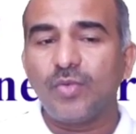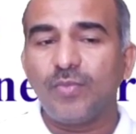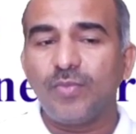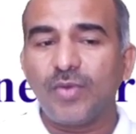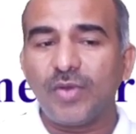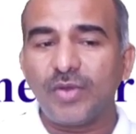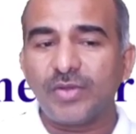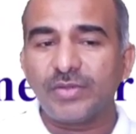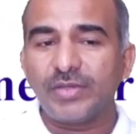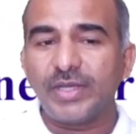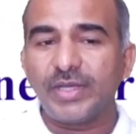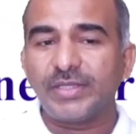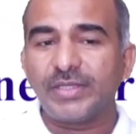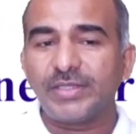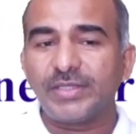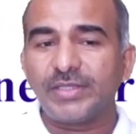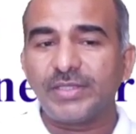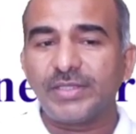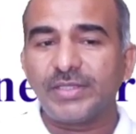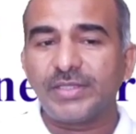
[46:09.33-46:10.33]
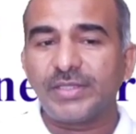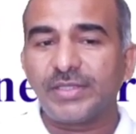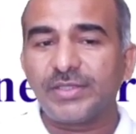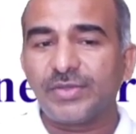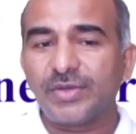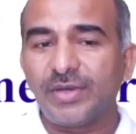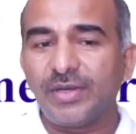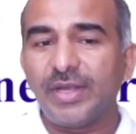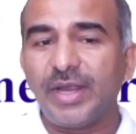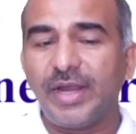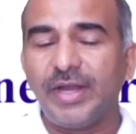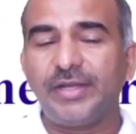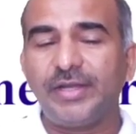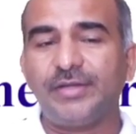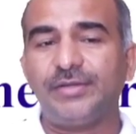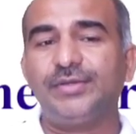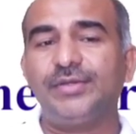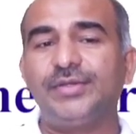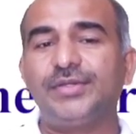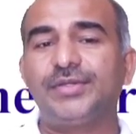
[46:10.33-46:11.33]
Who block the action is called
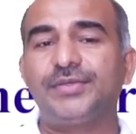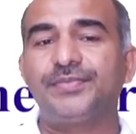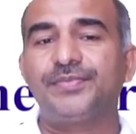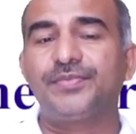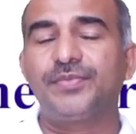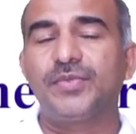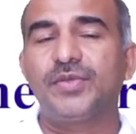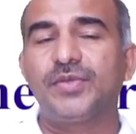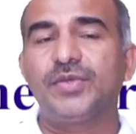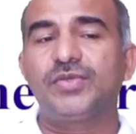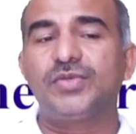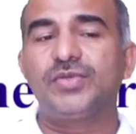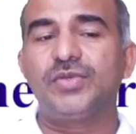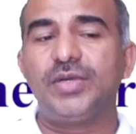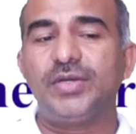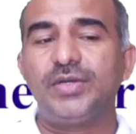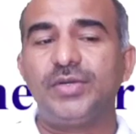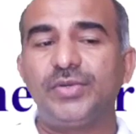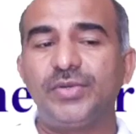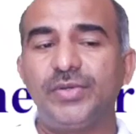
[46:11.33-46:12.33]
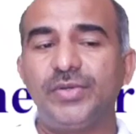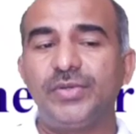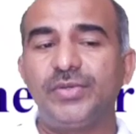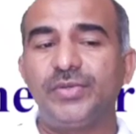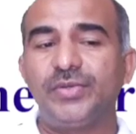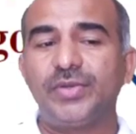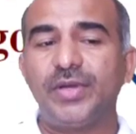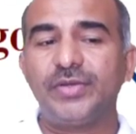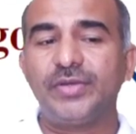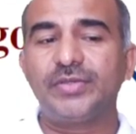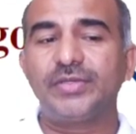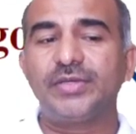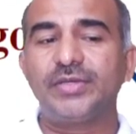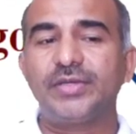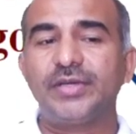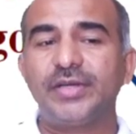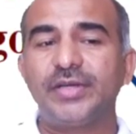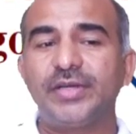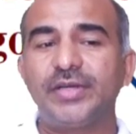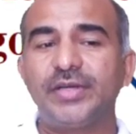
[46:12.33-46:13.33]
antagonist. So I told you how
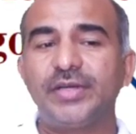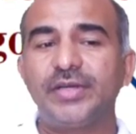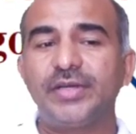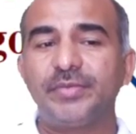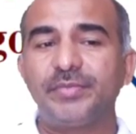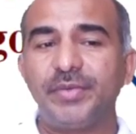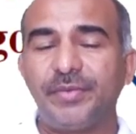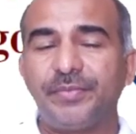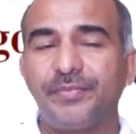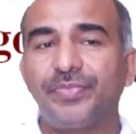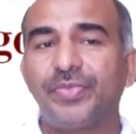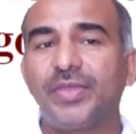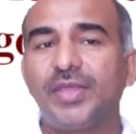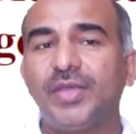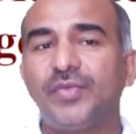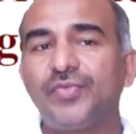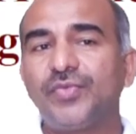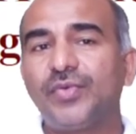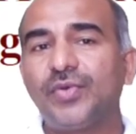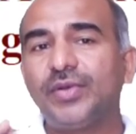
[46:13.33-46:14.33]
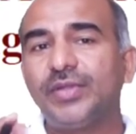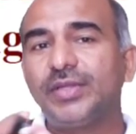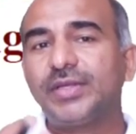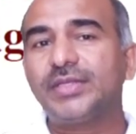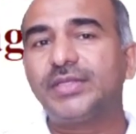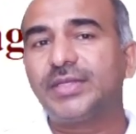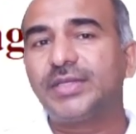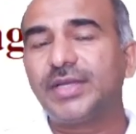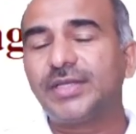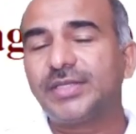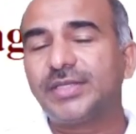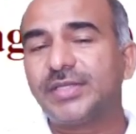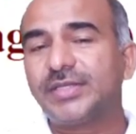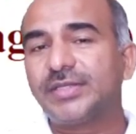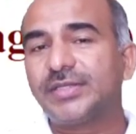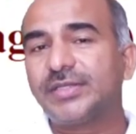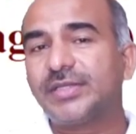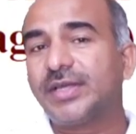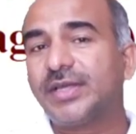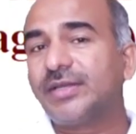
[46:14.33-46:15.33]
is the treatment. If cholinergic
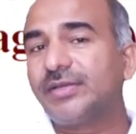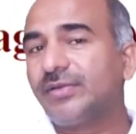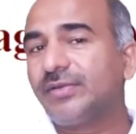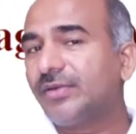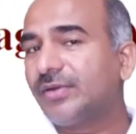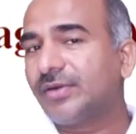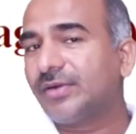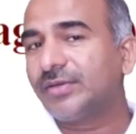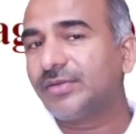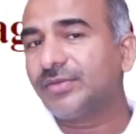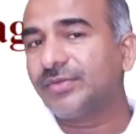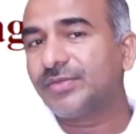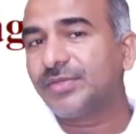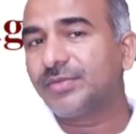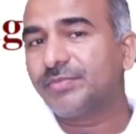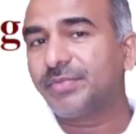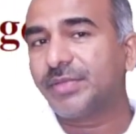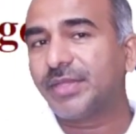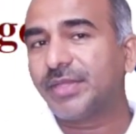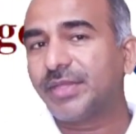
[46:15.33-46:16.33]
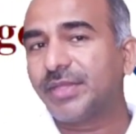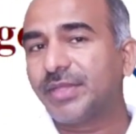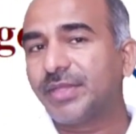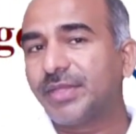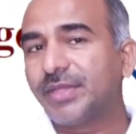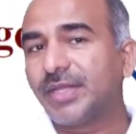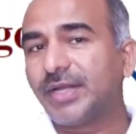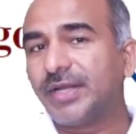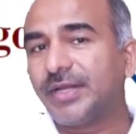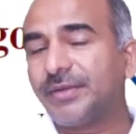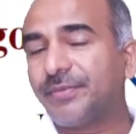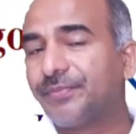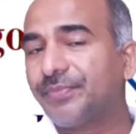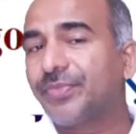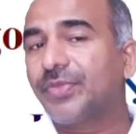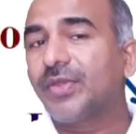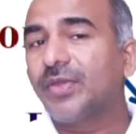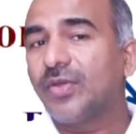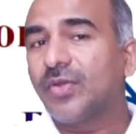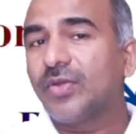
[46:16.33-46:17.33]
excess is there, you will not give sympathetic.
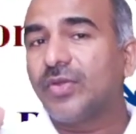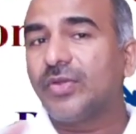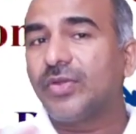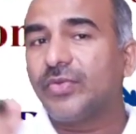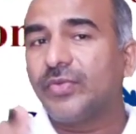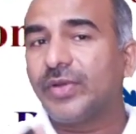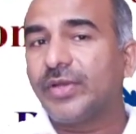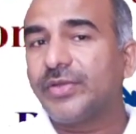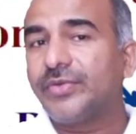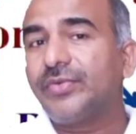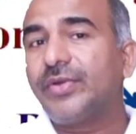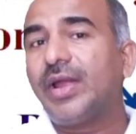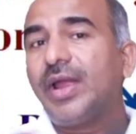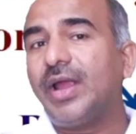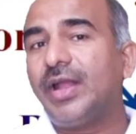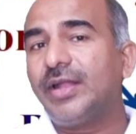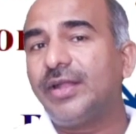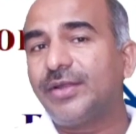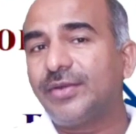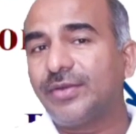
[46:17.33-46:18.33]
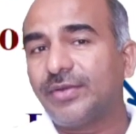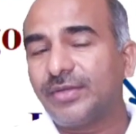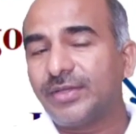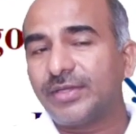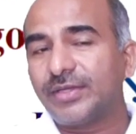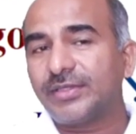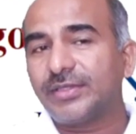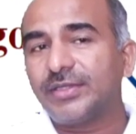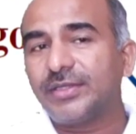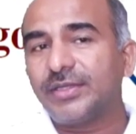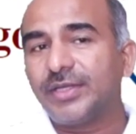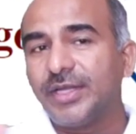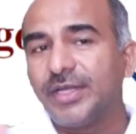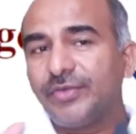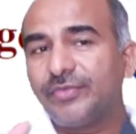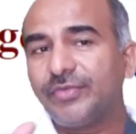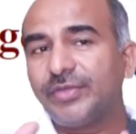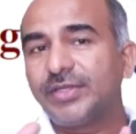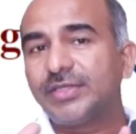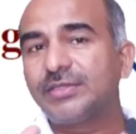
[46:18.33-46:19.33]
You will give anticholinergic.
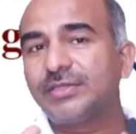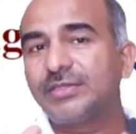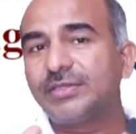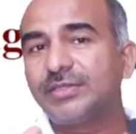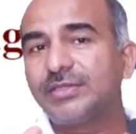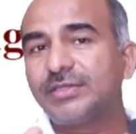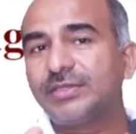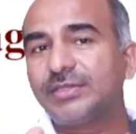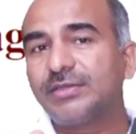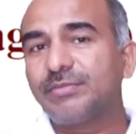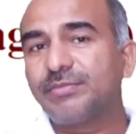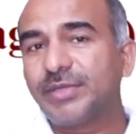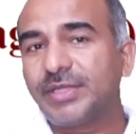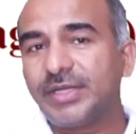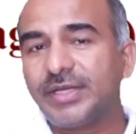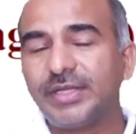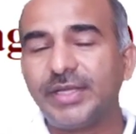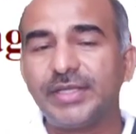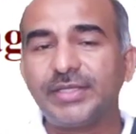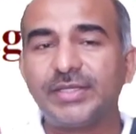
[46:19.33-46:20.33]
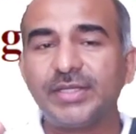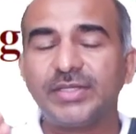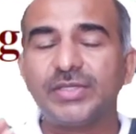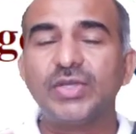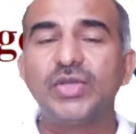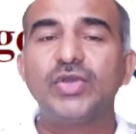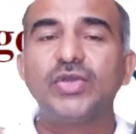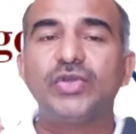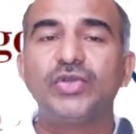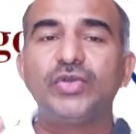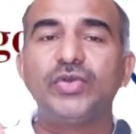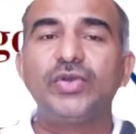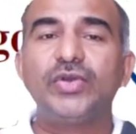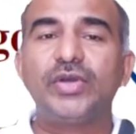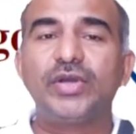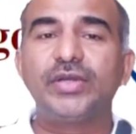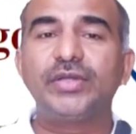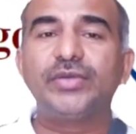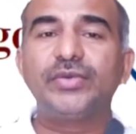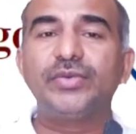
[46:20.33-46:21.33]
If there is sympathetic excess, you will
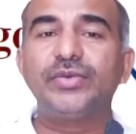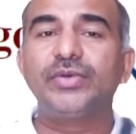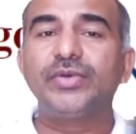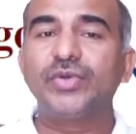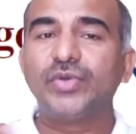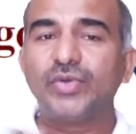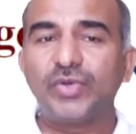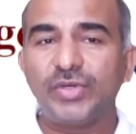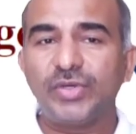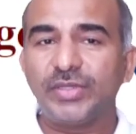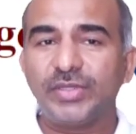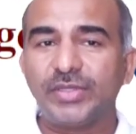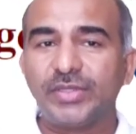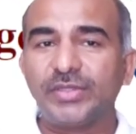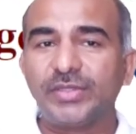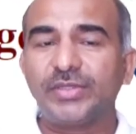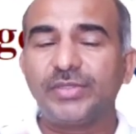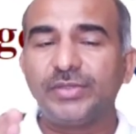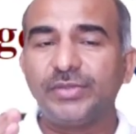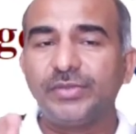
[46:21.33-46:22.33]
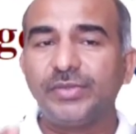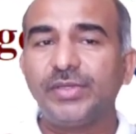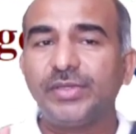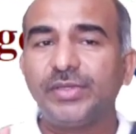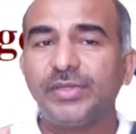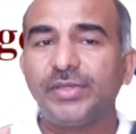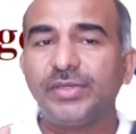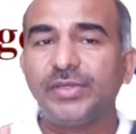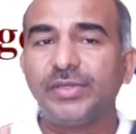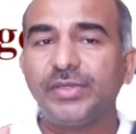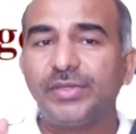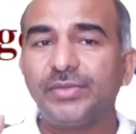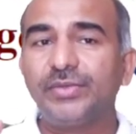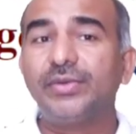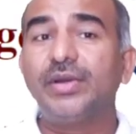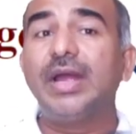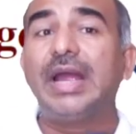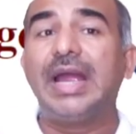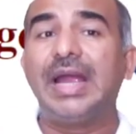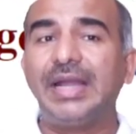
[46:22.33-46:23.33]
not give cholinergic. You will give
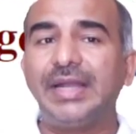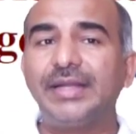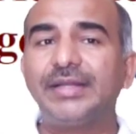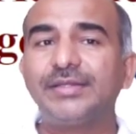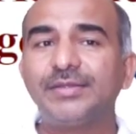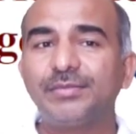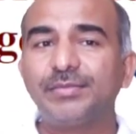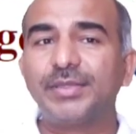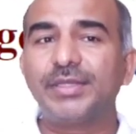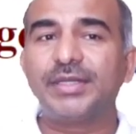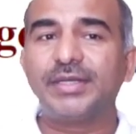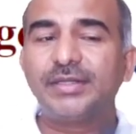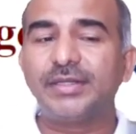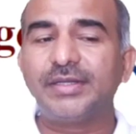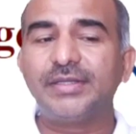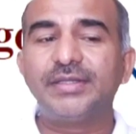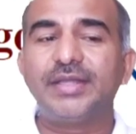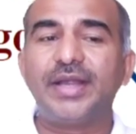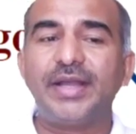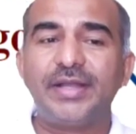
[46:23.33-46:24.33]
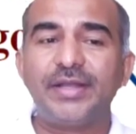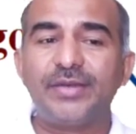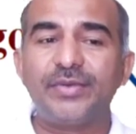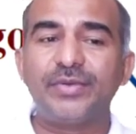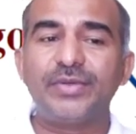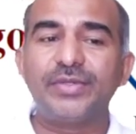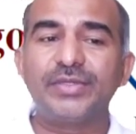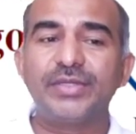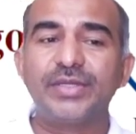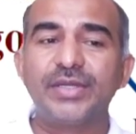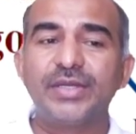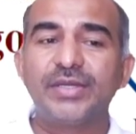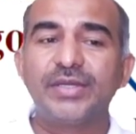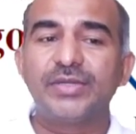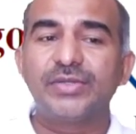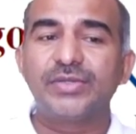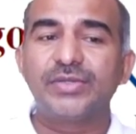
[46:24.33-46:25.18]
antisympathetic. That is the antagonist.